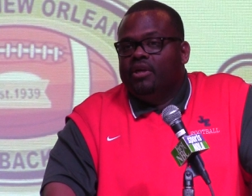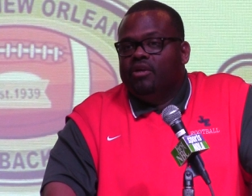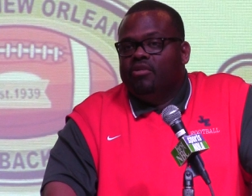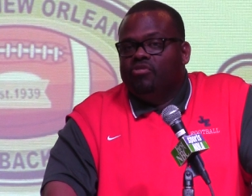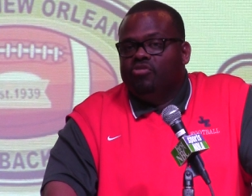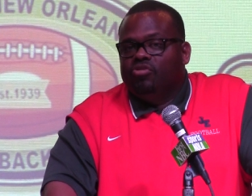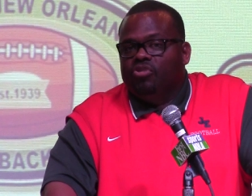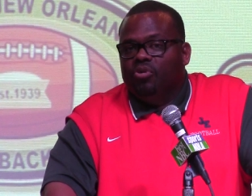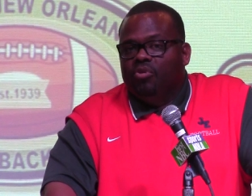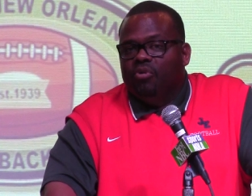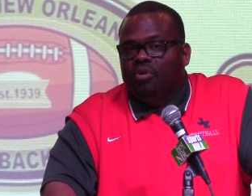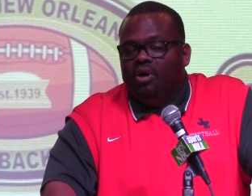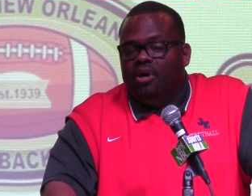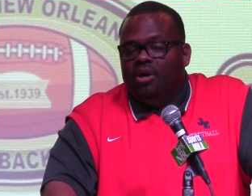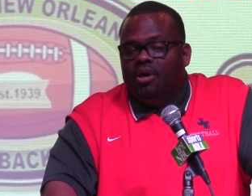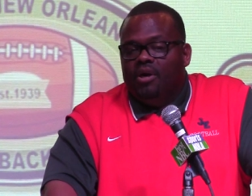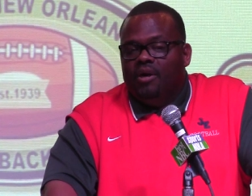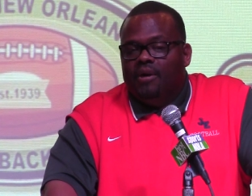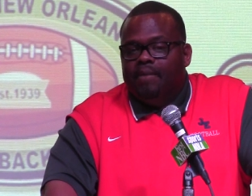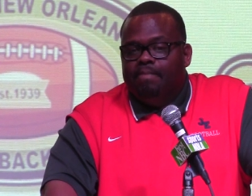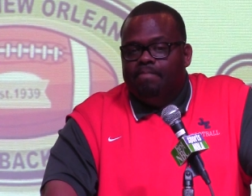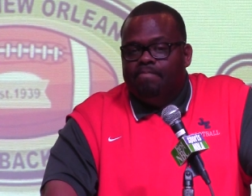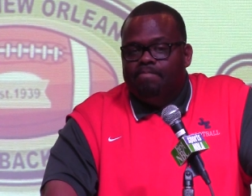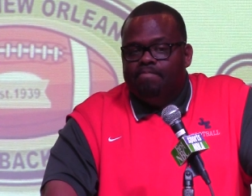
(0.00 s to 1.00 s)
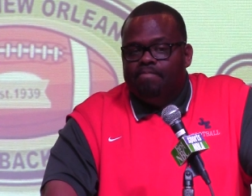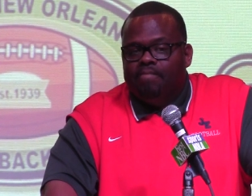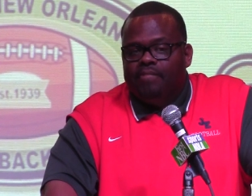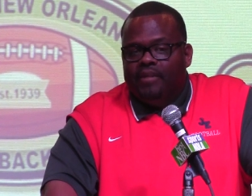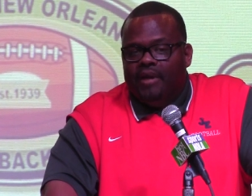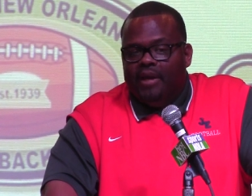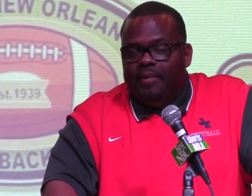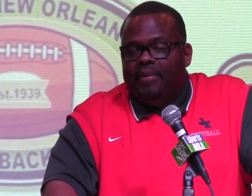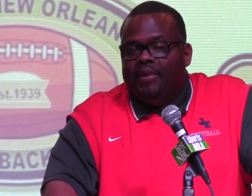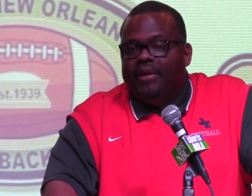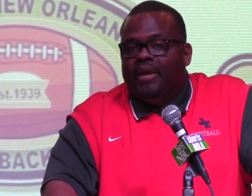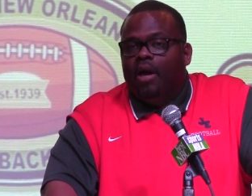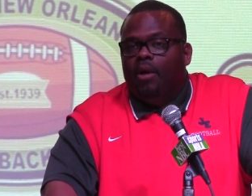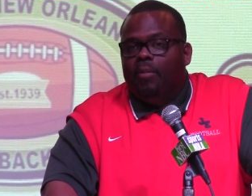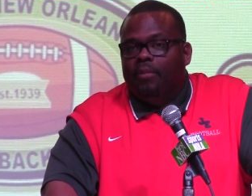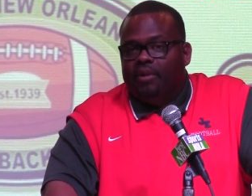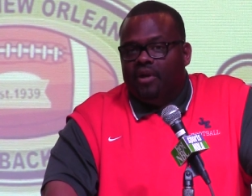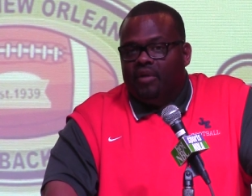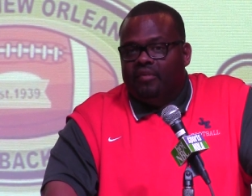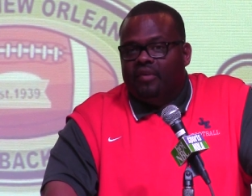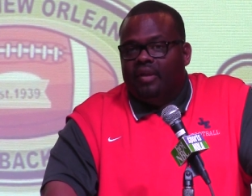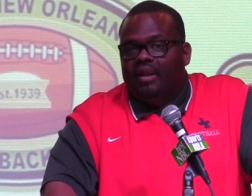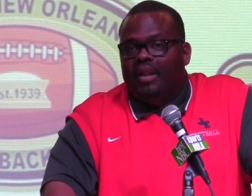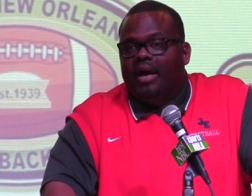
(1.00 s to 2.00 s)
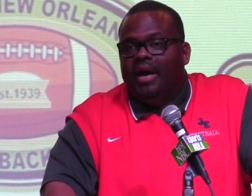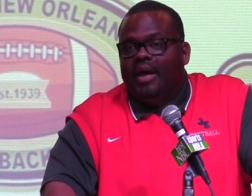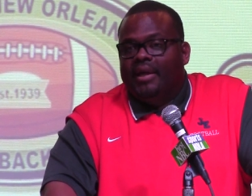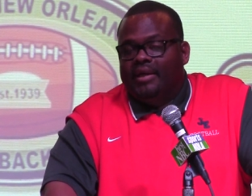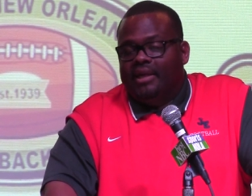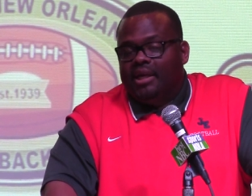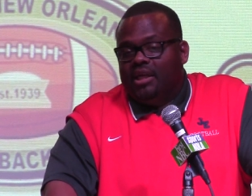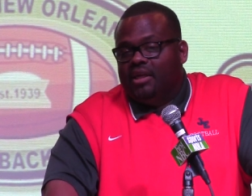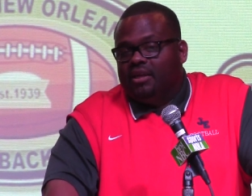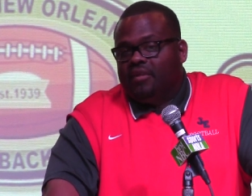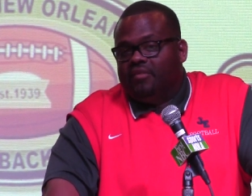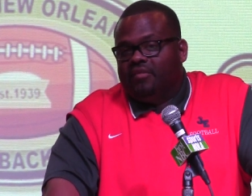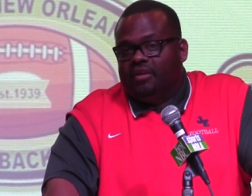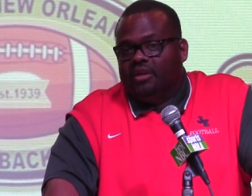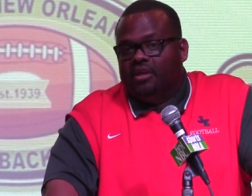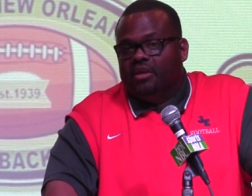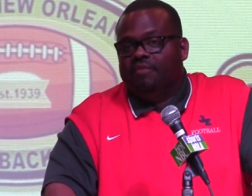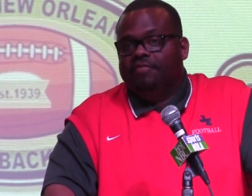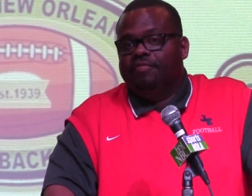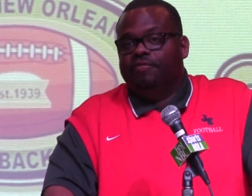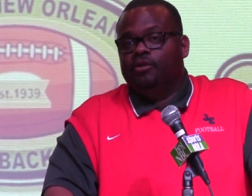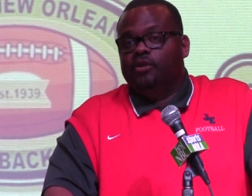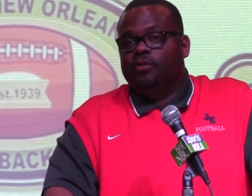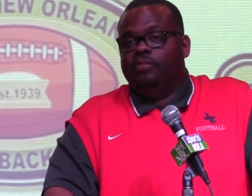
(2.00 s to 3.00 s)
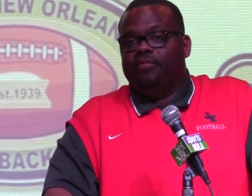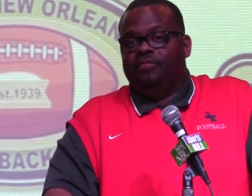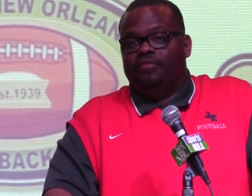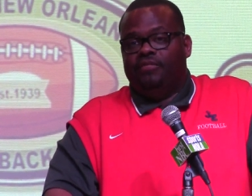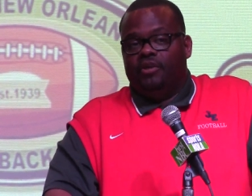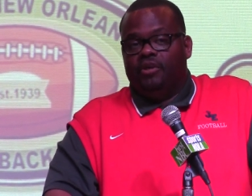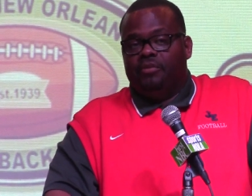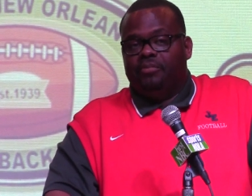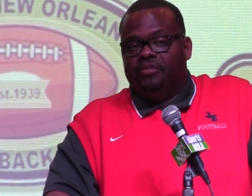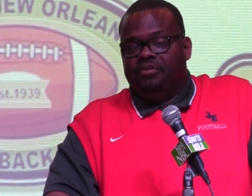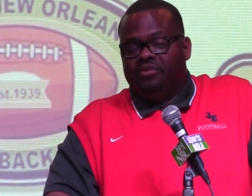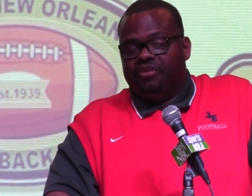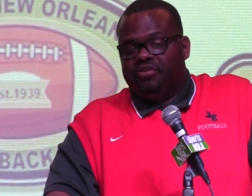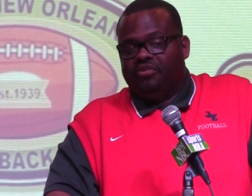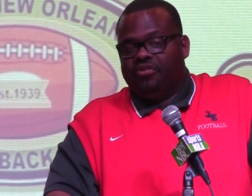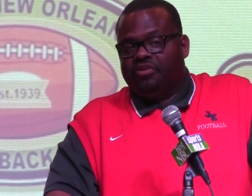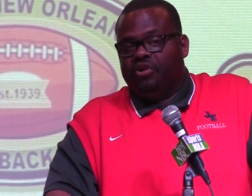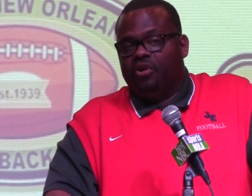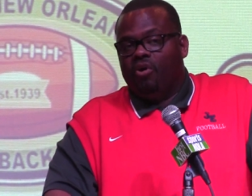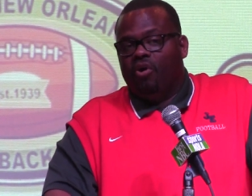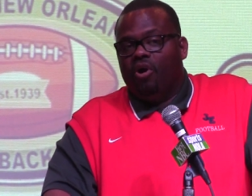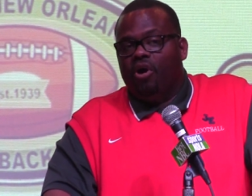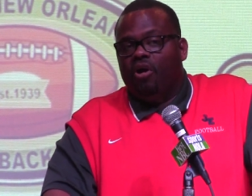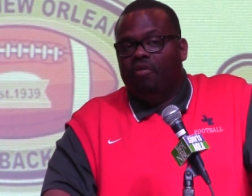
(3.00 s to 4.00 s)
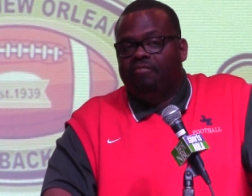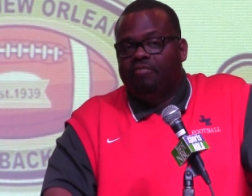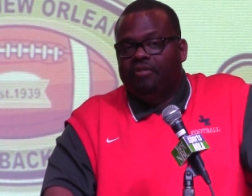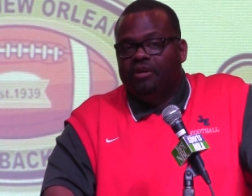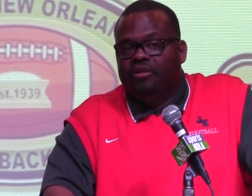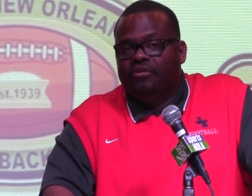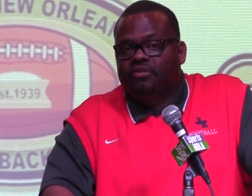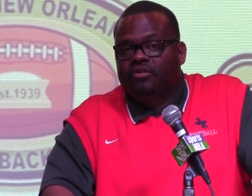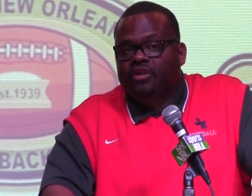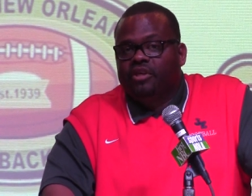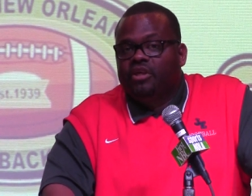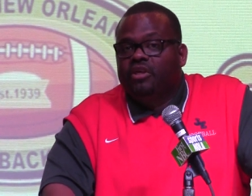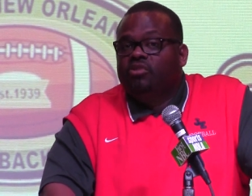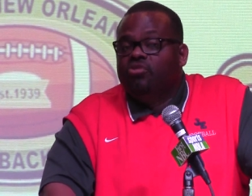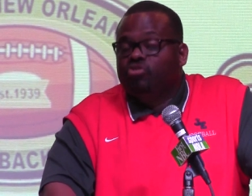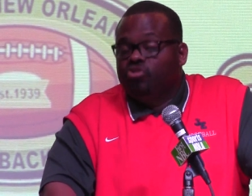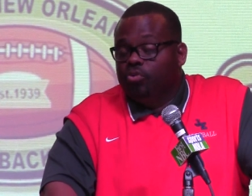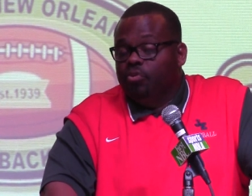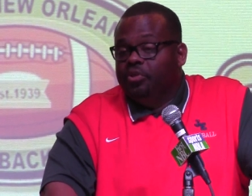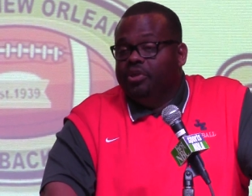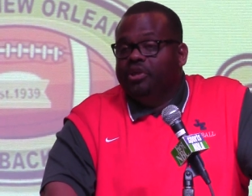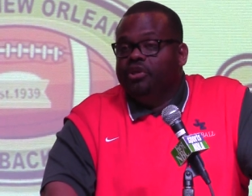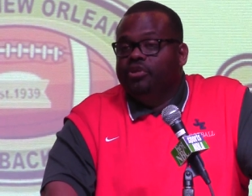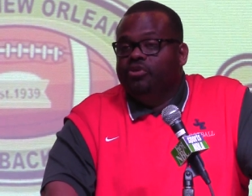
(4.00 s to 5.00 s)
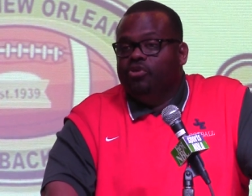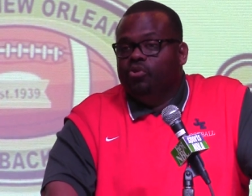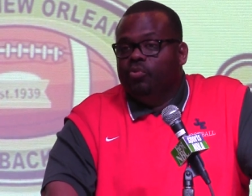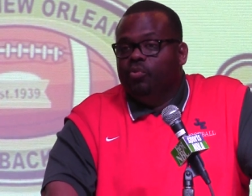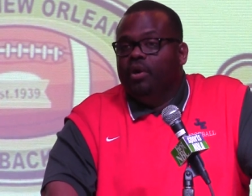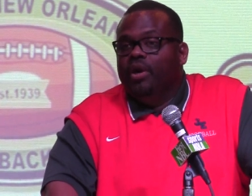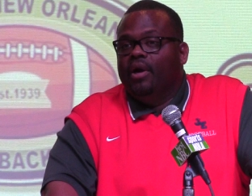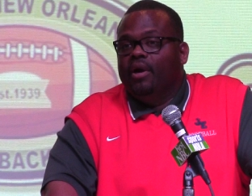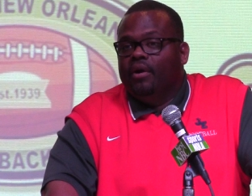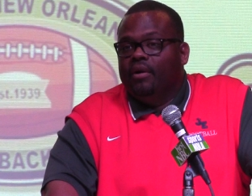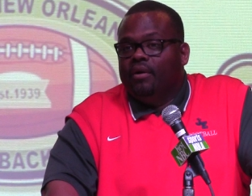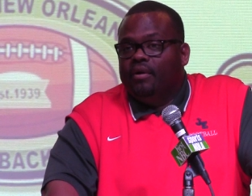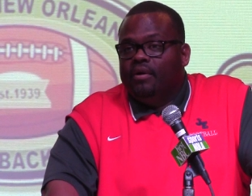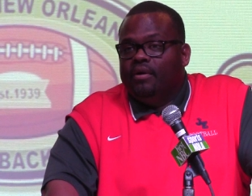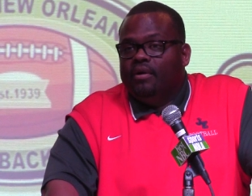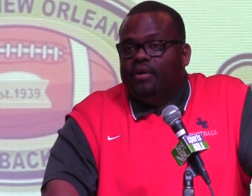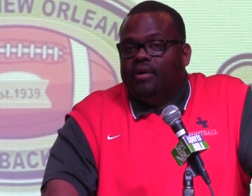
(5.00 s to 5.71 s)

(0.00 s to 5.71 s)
So um, they've been helping us a lot and getting us a good field position on offense, so we can do well.